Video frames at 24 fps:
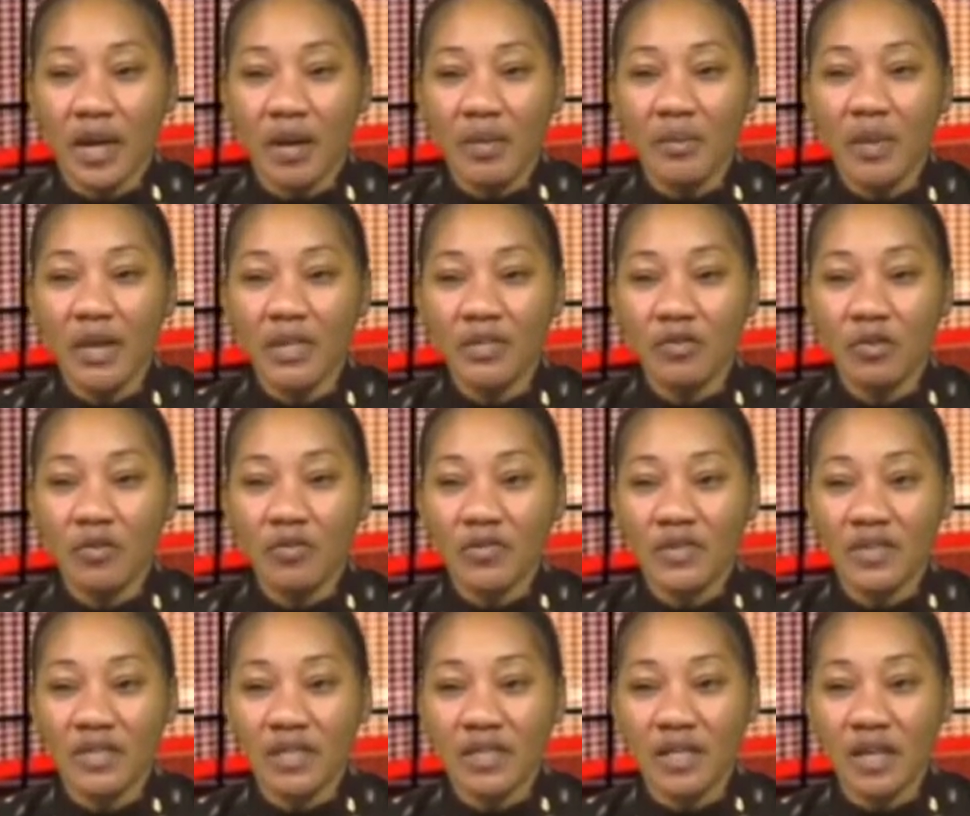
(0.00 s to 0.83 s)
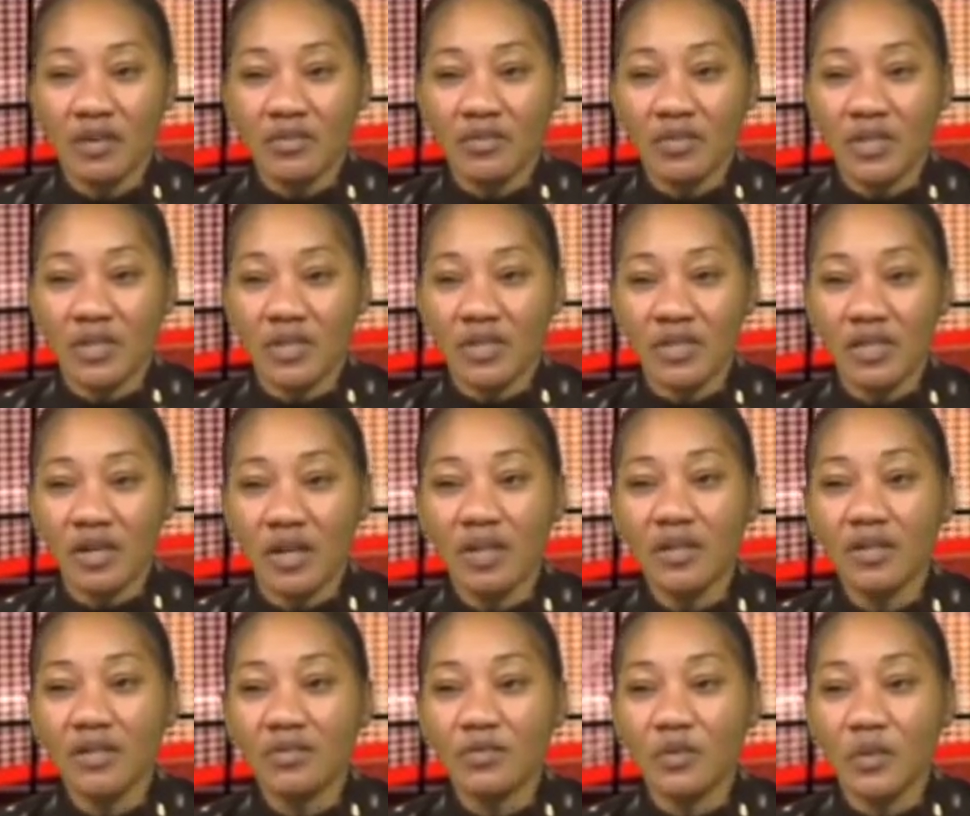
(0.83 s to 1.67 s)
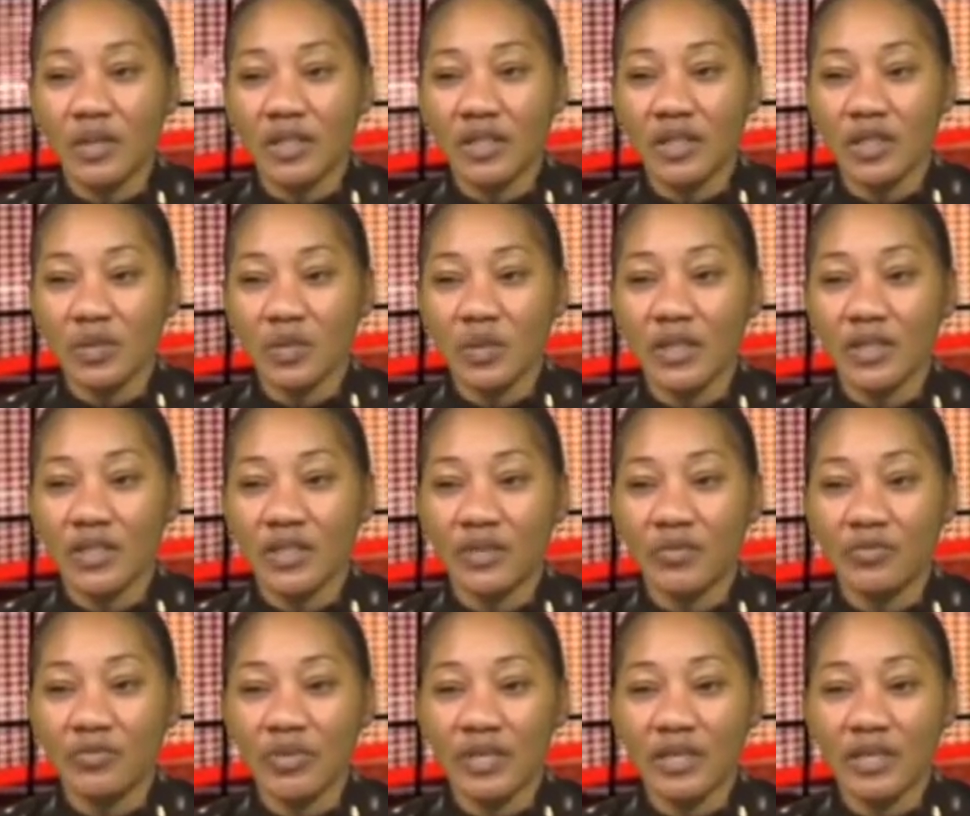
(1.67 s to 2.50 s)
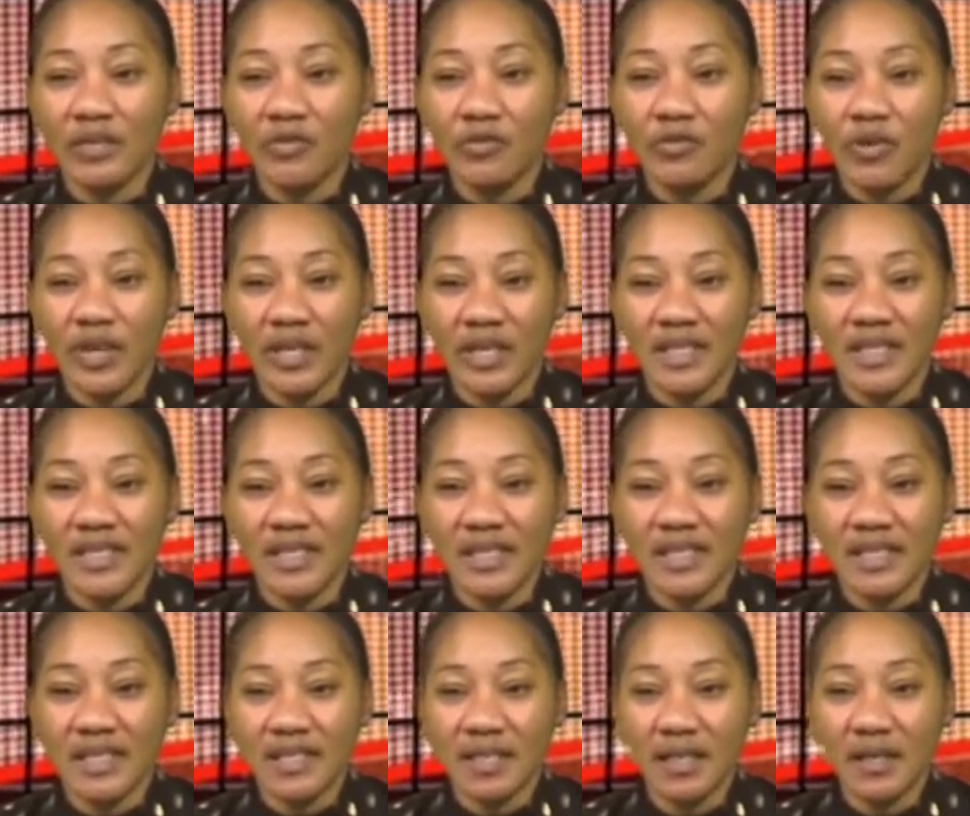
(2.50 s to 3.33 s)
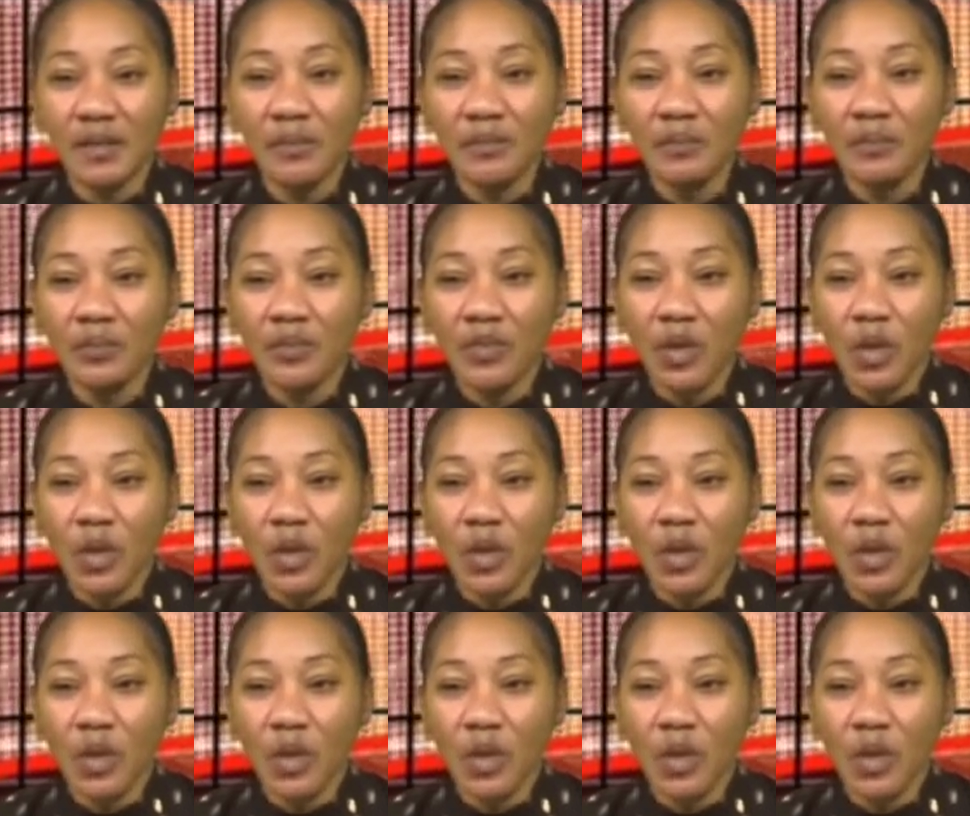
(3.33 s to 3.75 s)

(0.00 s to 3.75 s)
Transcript: Met Office announces start of 2020 rainy season.